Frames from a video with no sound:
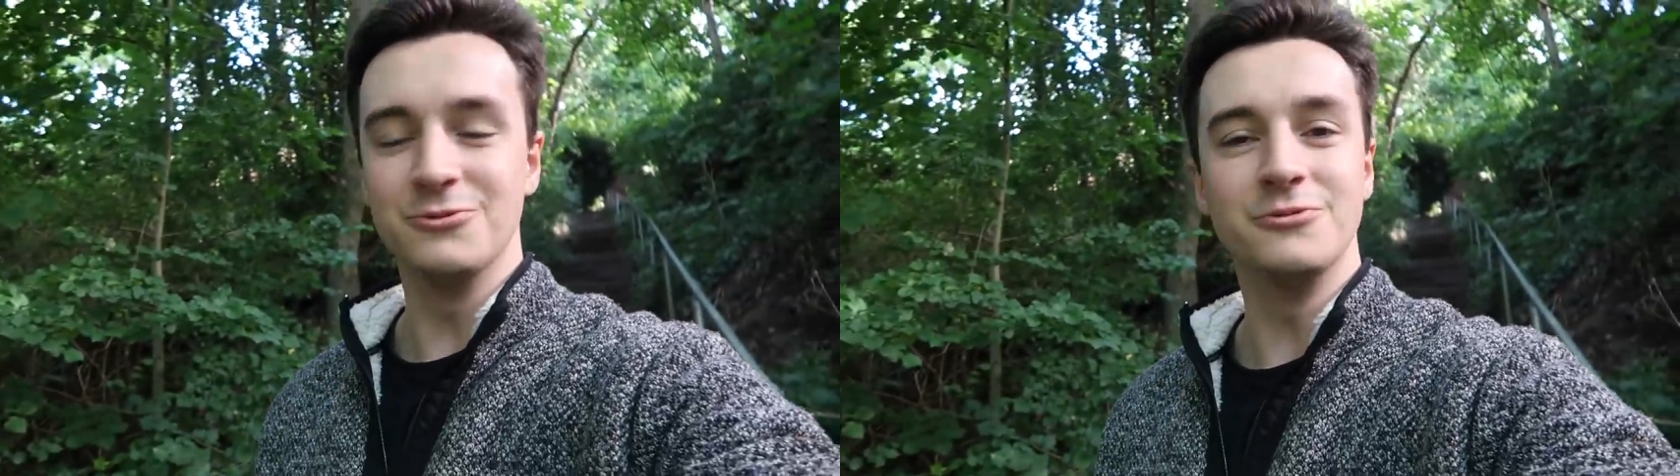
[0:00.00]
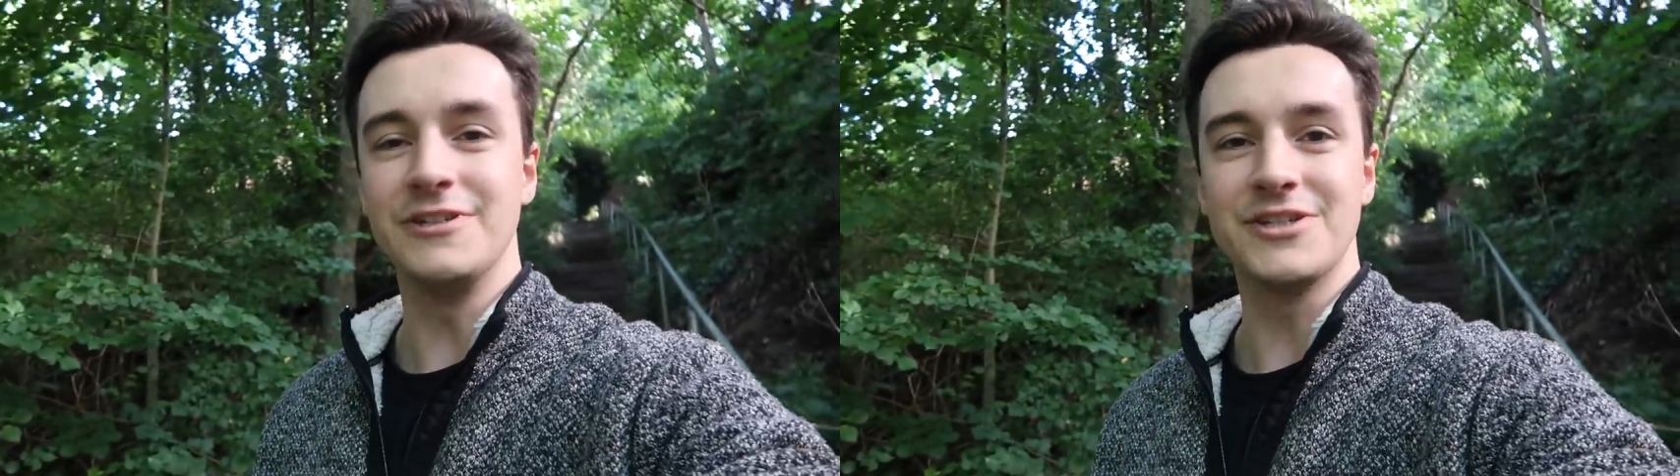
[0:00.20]

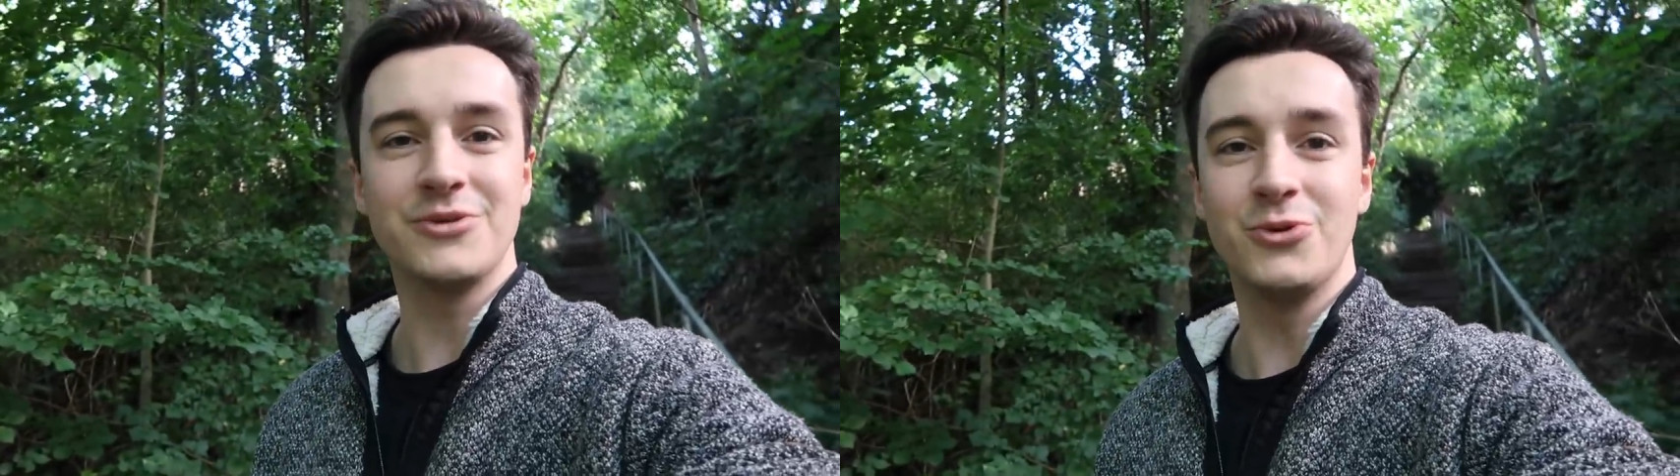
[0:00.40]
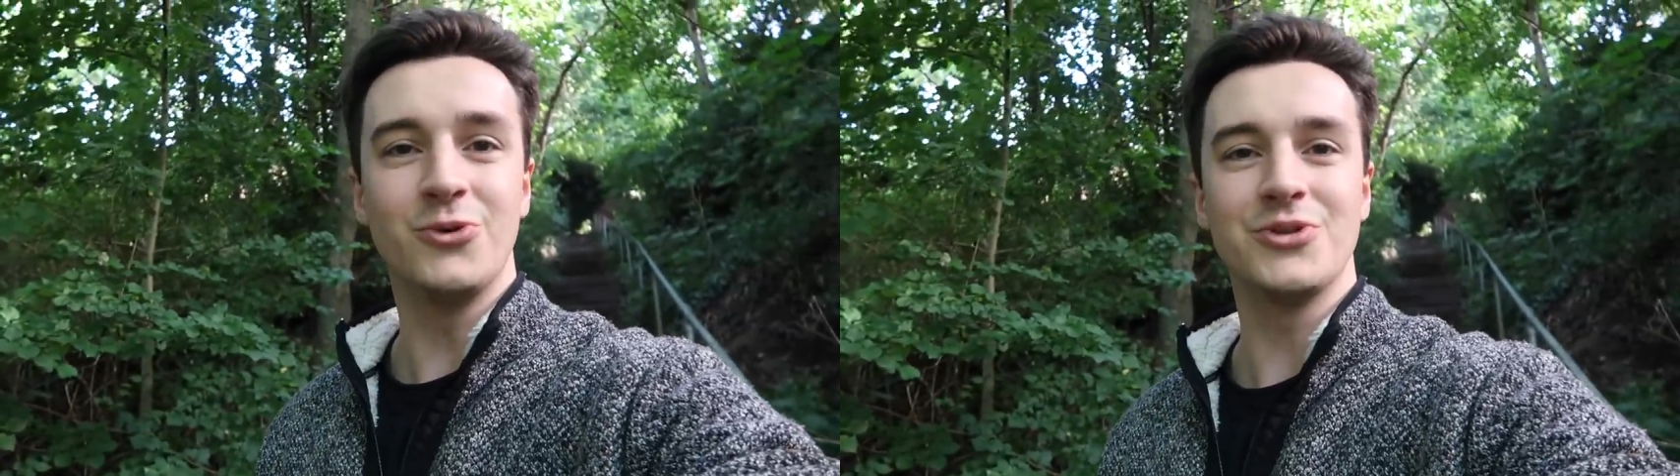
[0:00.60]
all
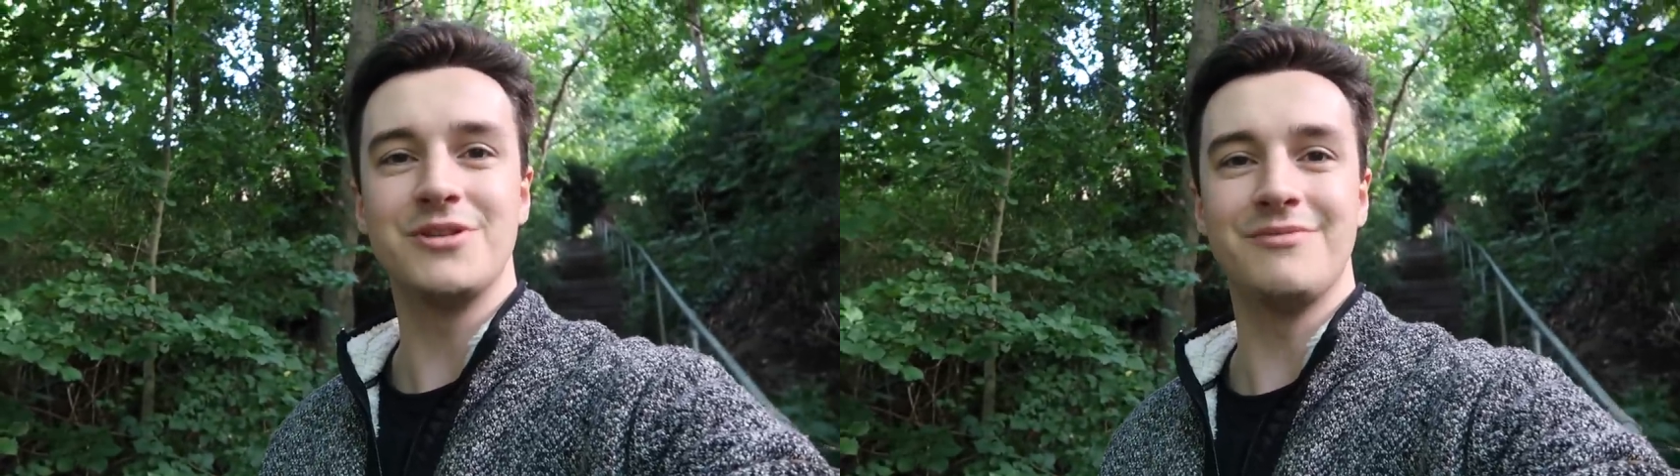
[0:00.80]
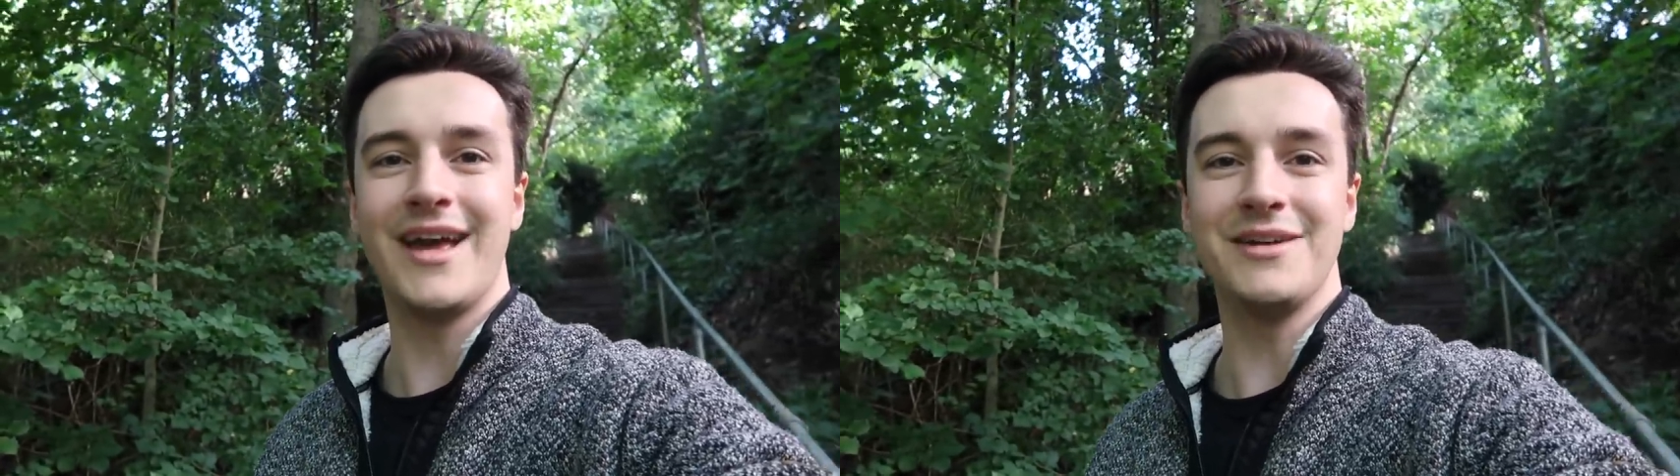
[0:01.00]
these
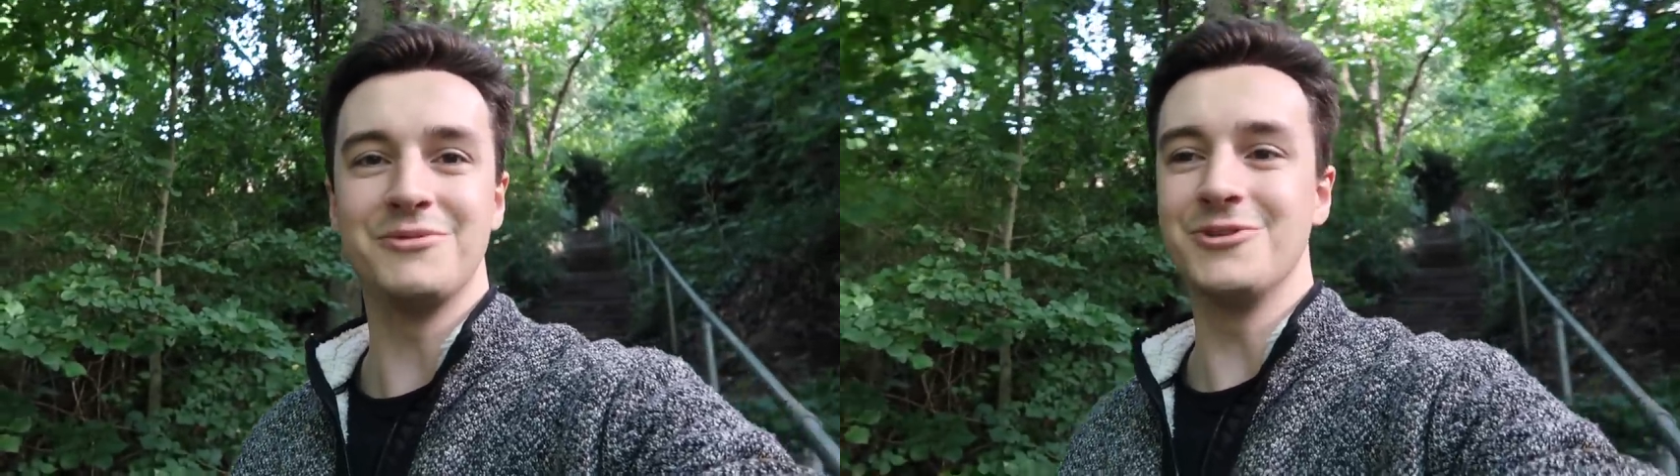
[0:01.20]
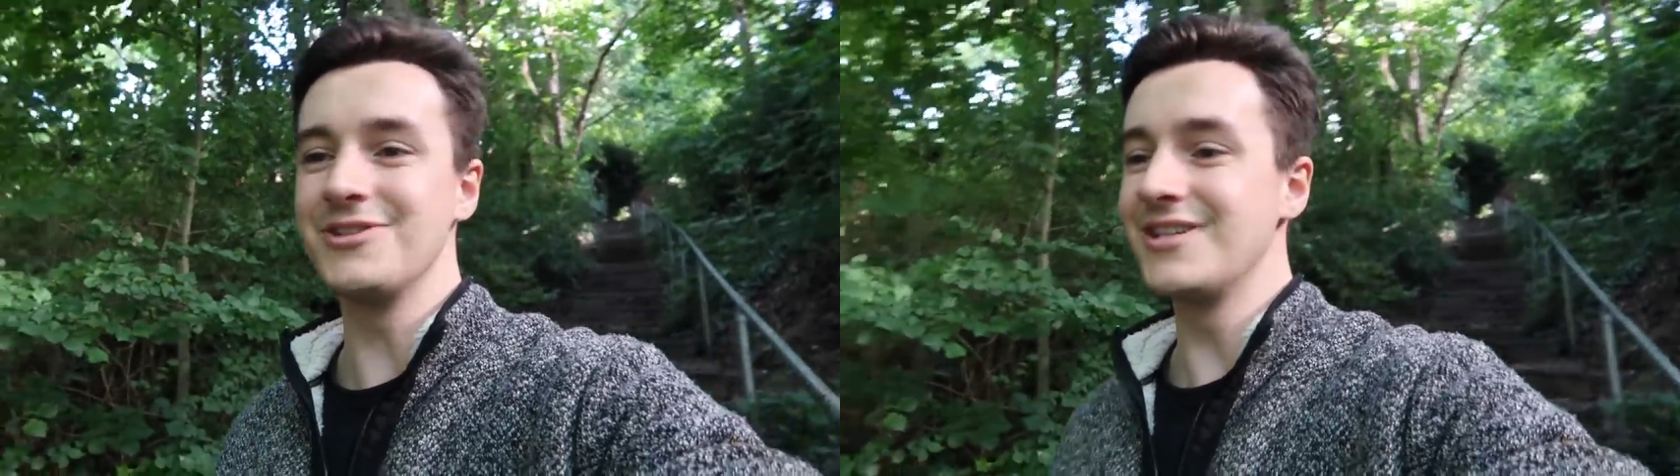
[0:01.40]
awesome
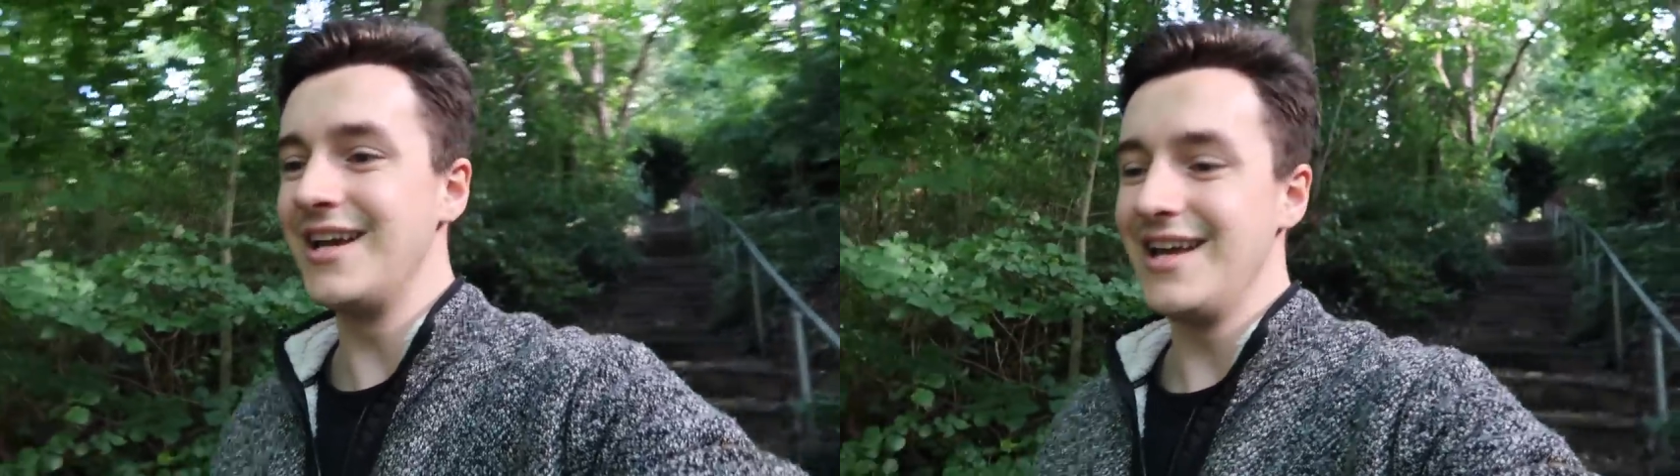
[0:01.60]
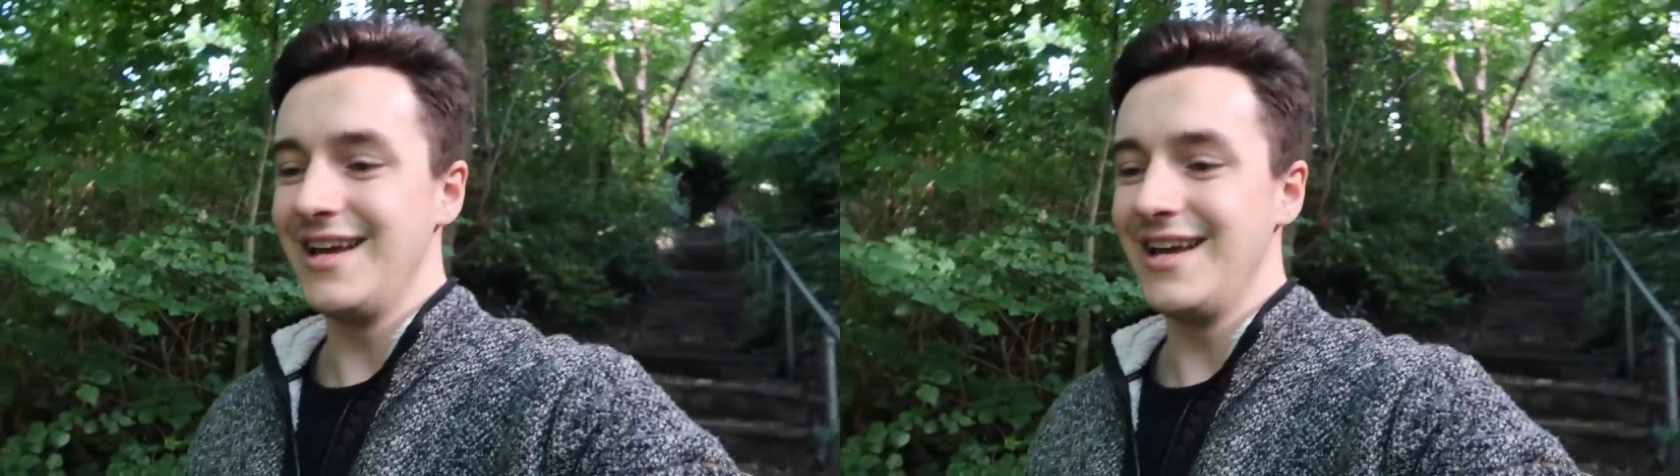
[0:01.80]
animals